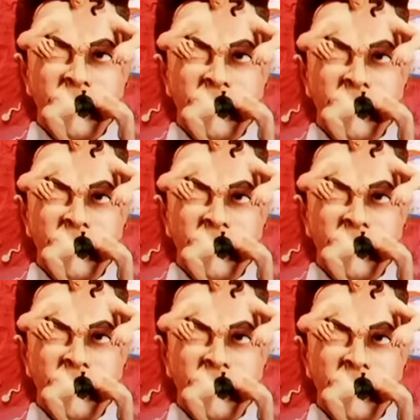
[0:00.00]

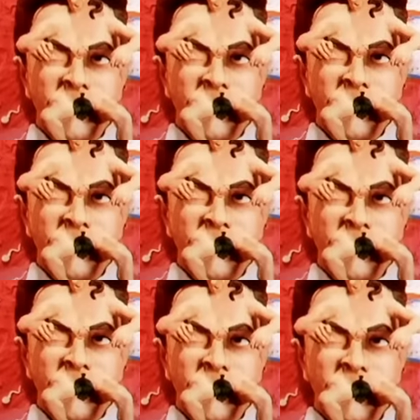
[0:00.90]

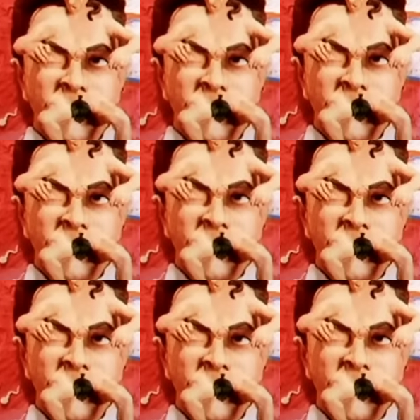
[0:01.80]

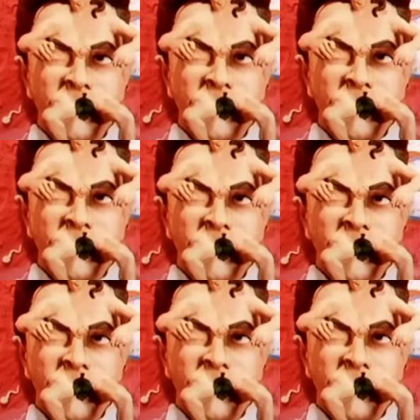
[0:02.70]

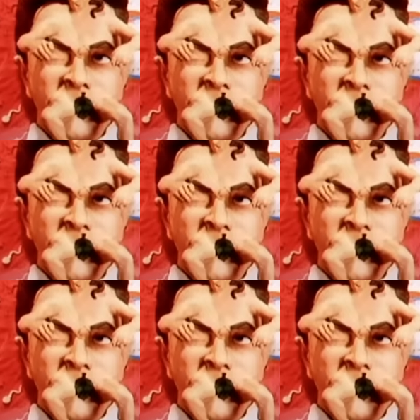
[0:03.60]
(silent)